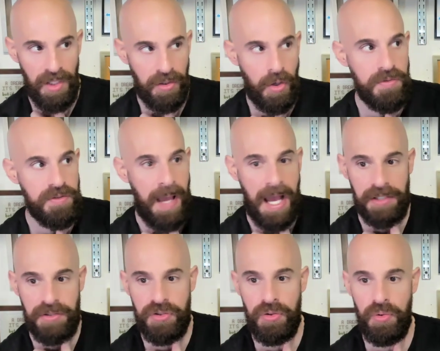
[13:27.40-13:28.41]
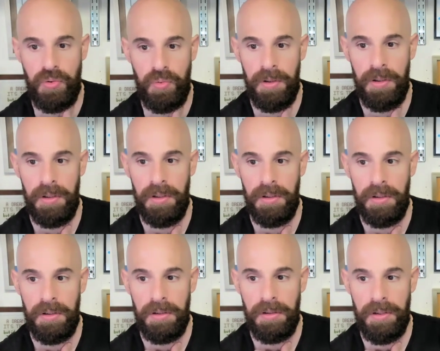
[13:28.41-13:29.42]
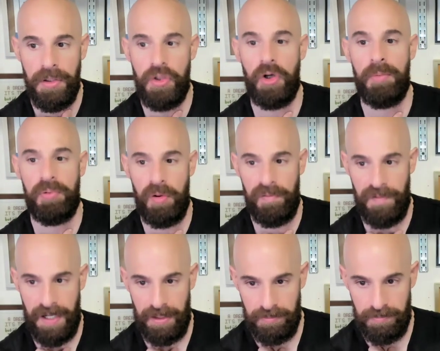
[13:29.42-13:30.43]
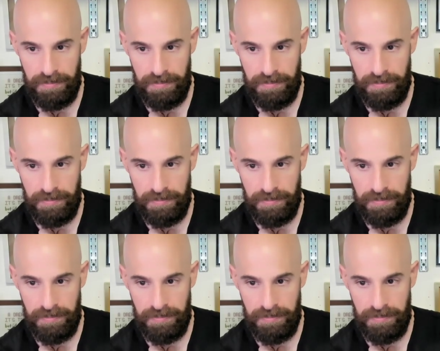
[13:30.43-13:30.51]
goes back to your profile.